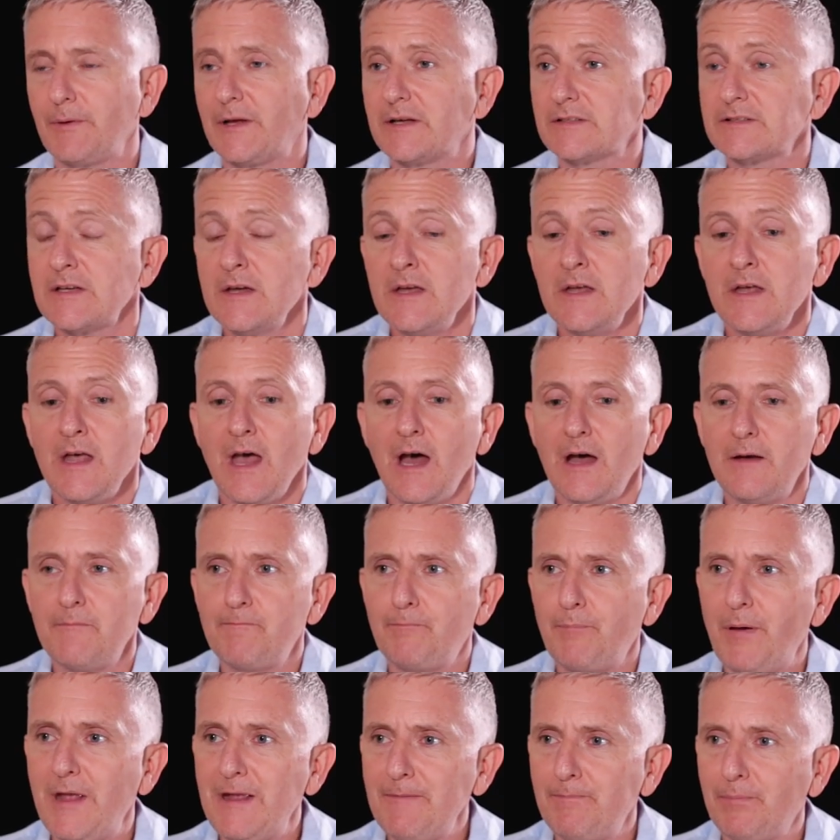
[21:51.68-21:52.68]
because
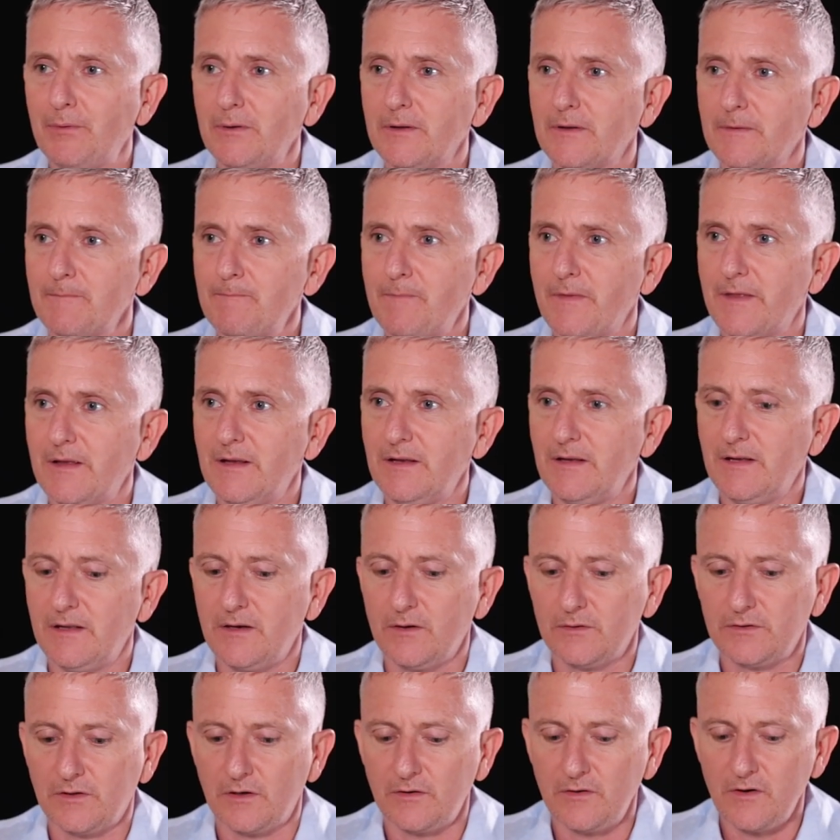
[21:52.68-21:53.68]
people, you
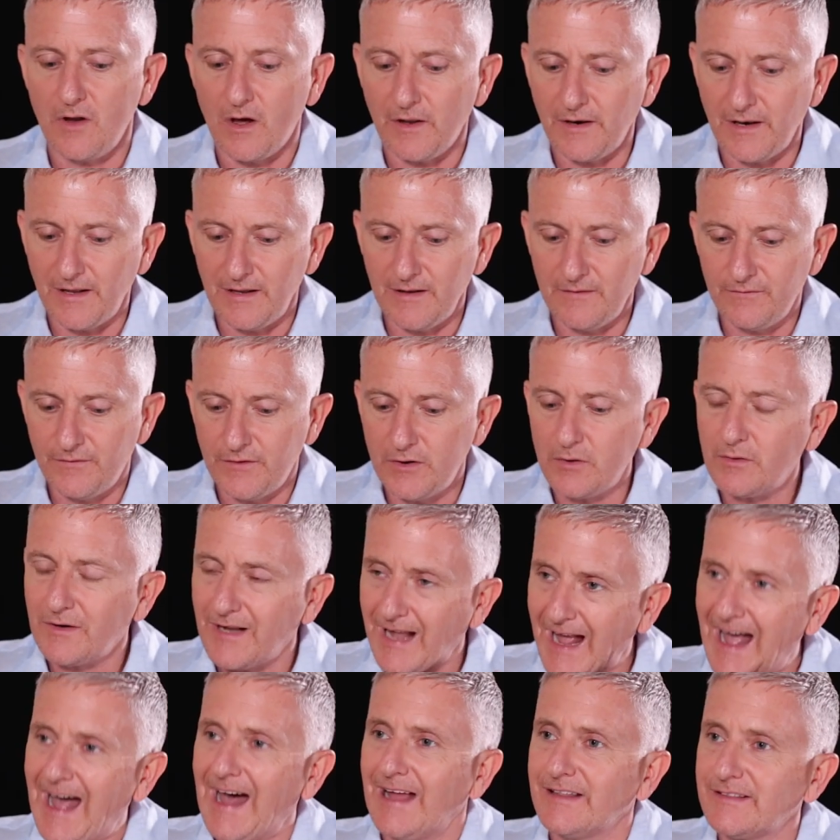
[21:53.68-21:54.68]
know, they're not, if you
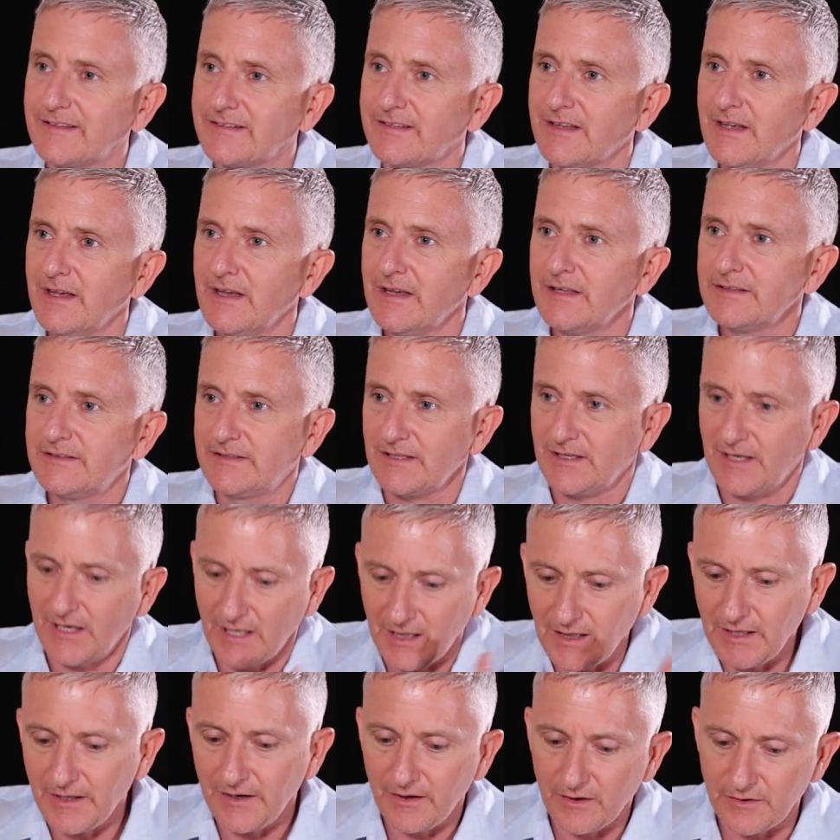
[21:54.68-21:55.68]
can't
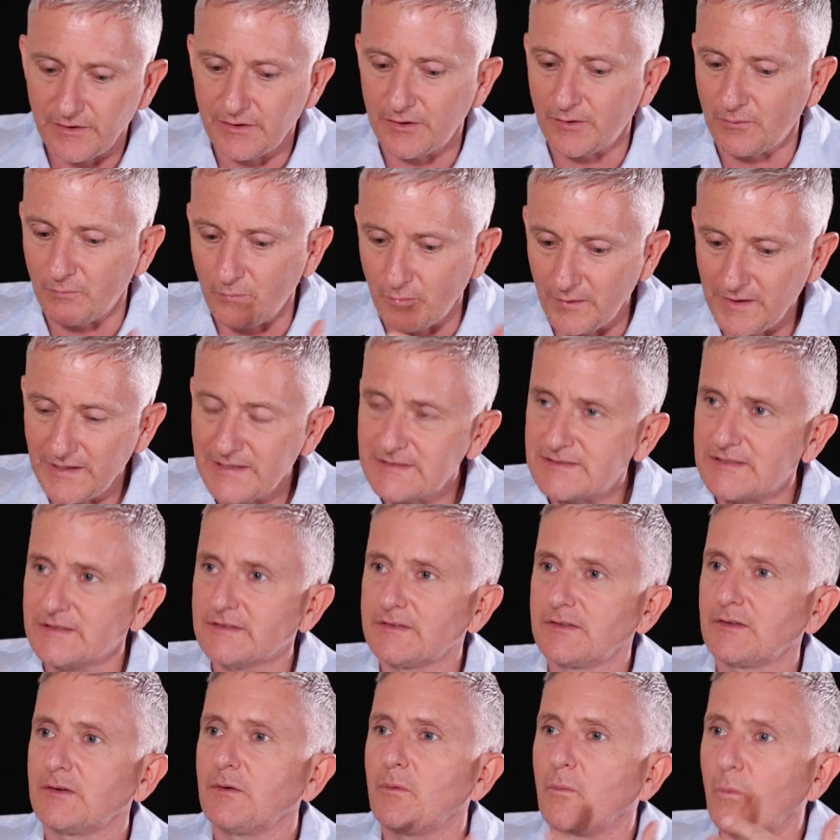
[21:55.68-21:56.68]
declare your reason
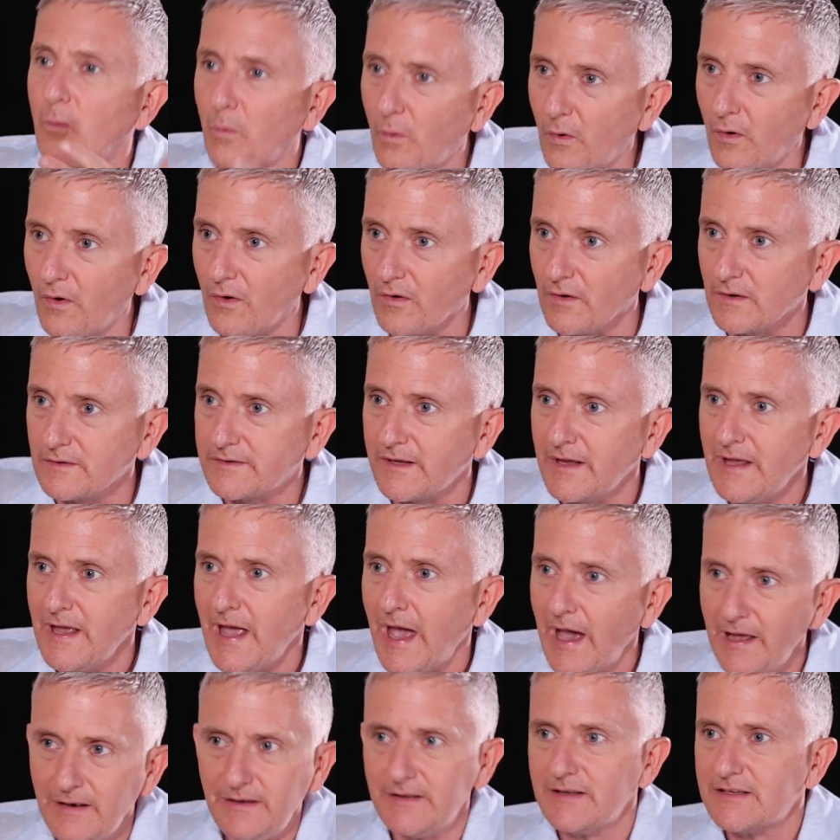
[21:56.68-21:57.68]
to the world,
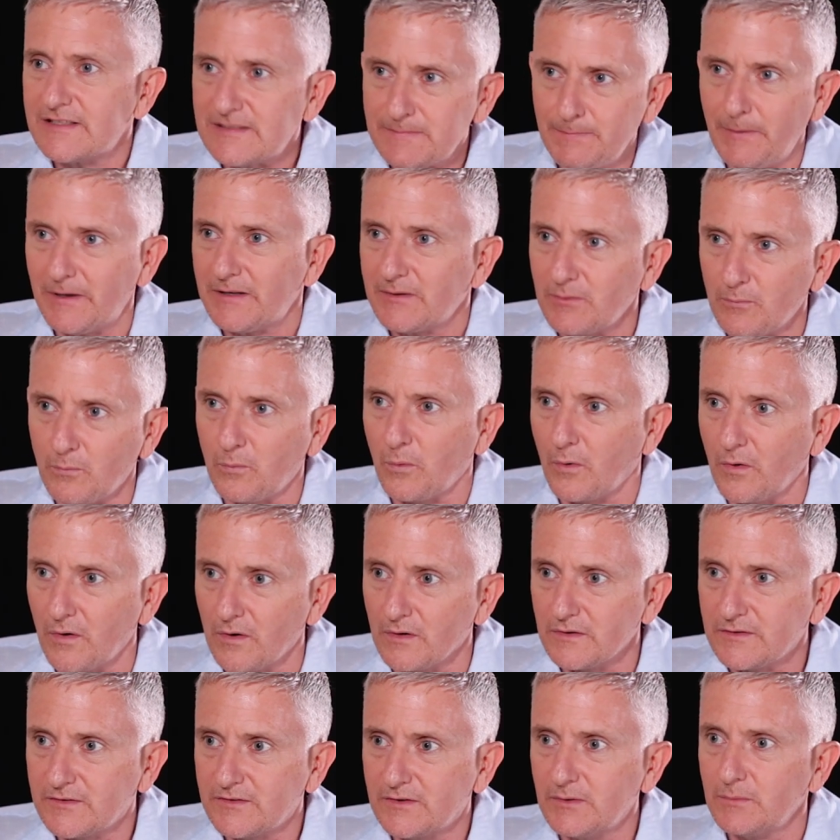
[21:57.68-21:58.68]
how do you expect the
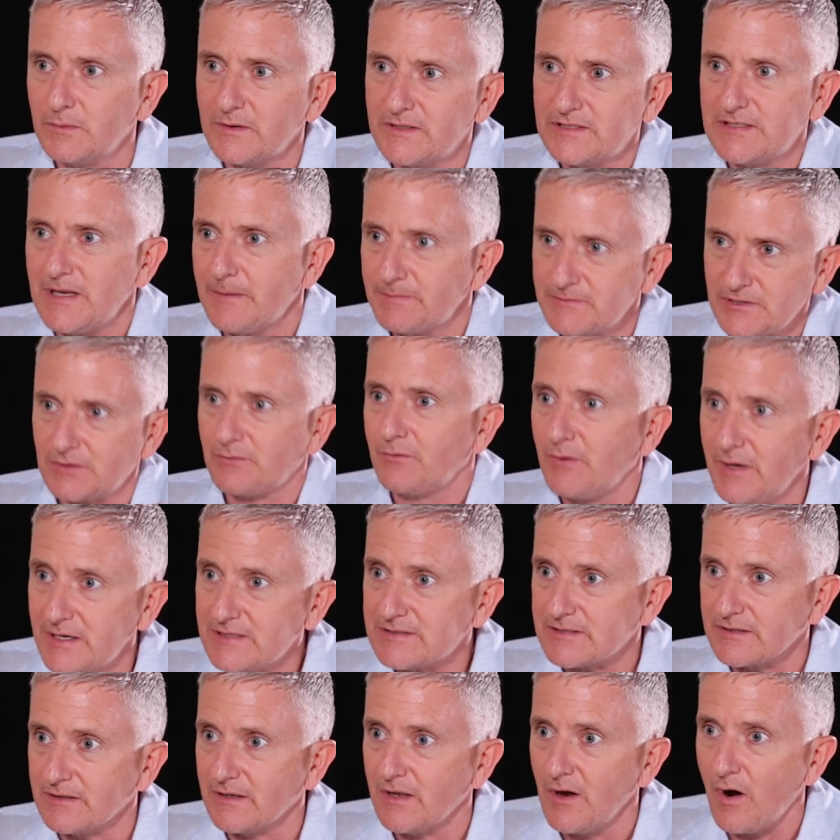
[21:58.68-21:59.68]
world to accept your
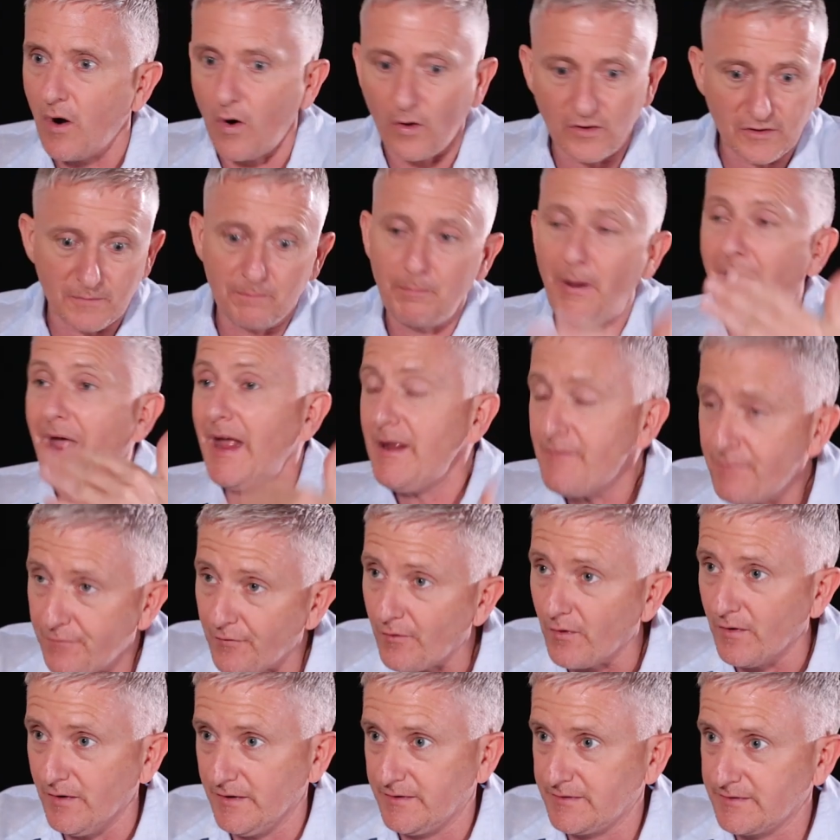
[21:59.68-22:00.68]
reason or to pay
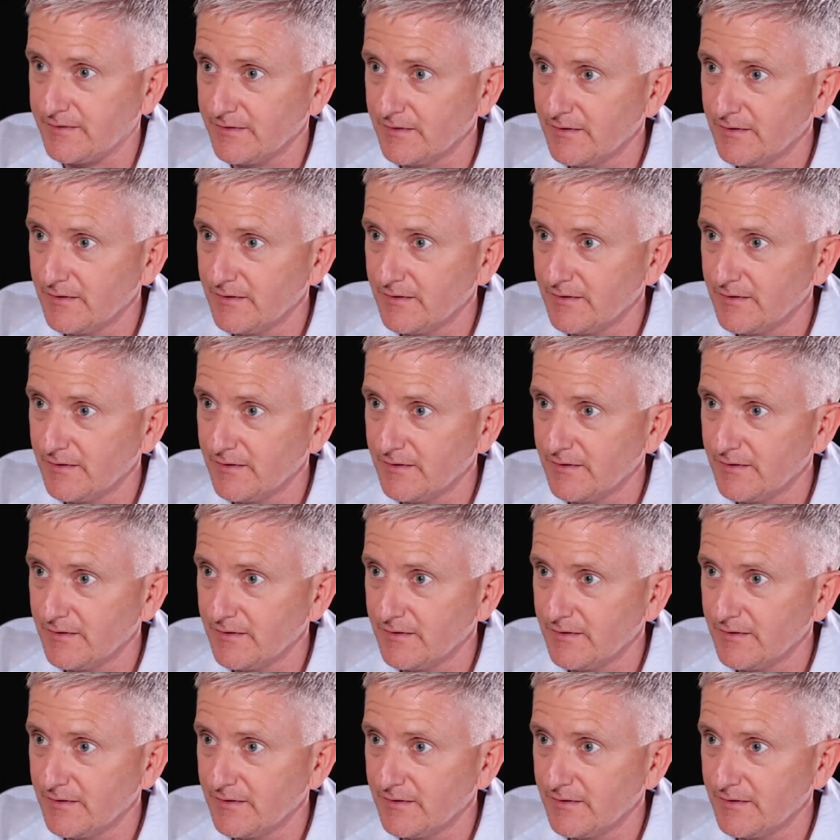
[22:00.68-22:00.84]
for it?